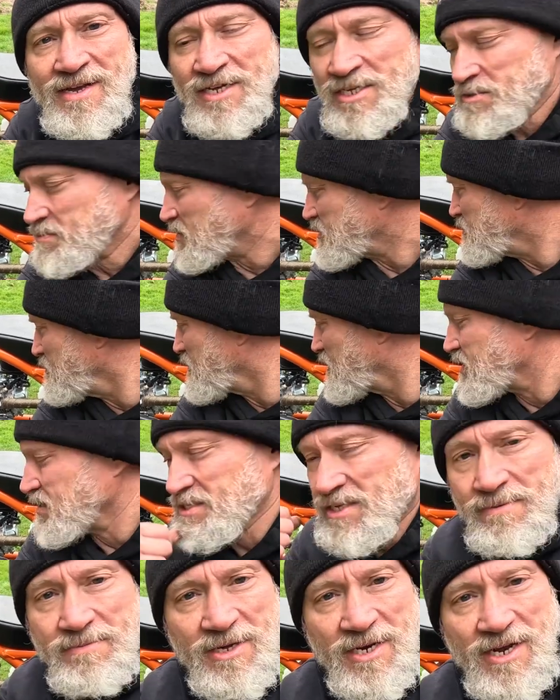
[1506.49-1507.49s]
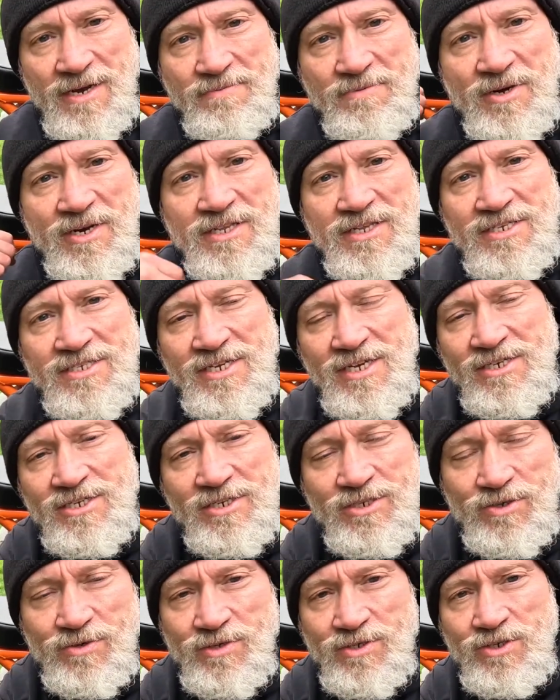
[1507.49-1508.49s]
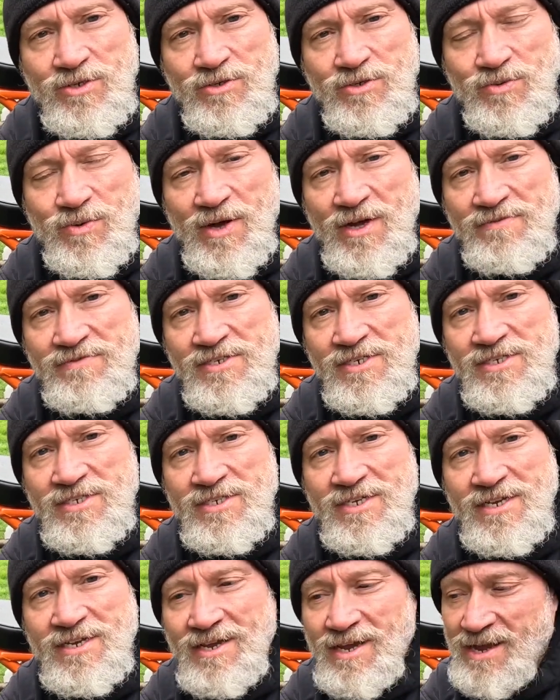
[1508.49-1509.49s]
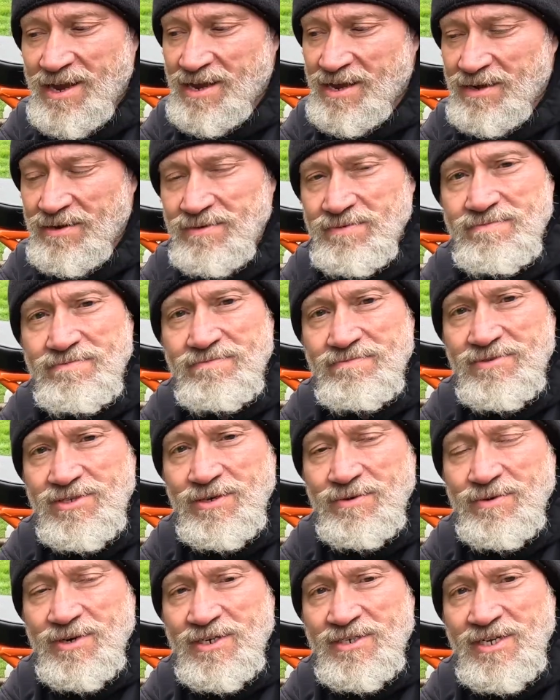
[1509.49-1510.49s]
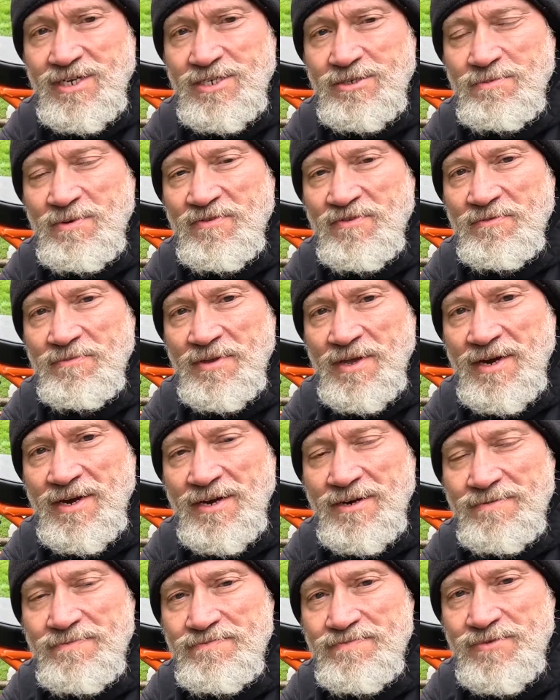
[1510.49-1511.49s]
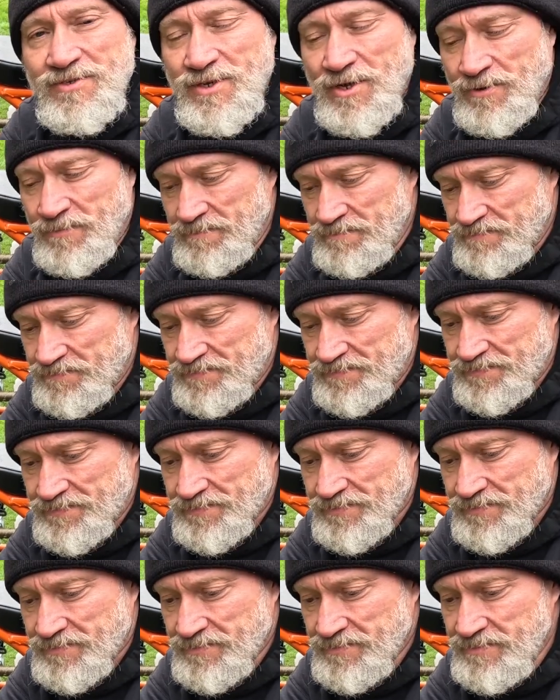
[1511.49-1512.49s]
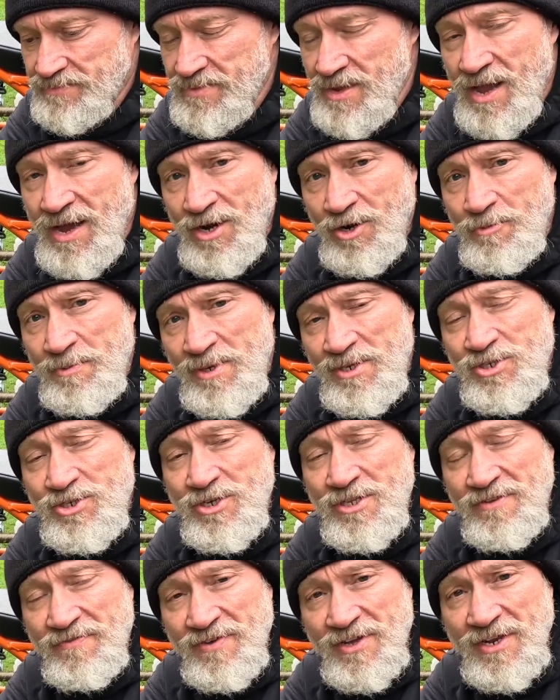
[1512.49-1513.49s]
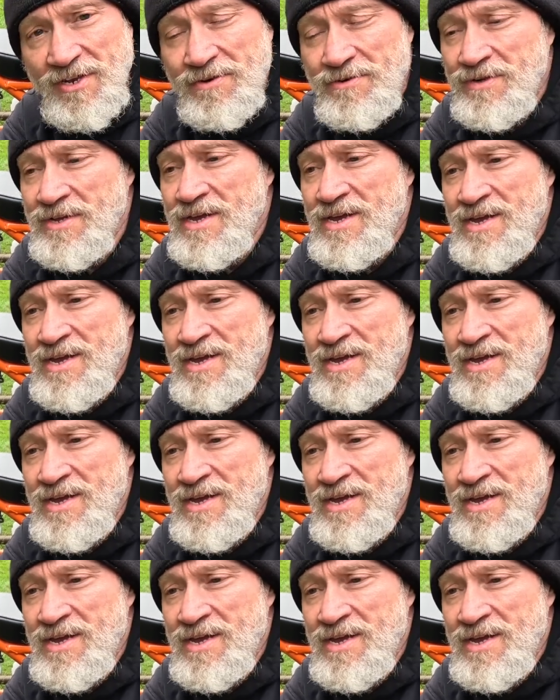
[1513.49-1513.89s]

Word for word: especially because I'm going to upgrade this engine to a 212cc and see where it takes me from there. So I hope you enjoyed the video.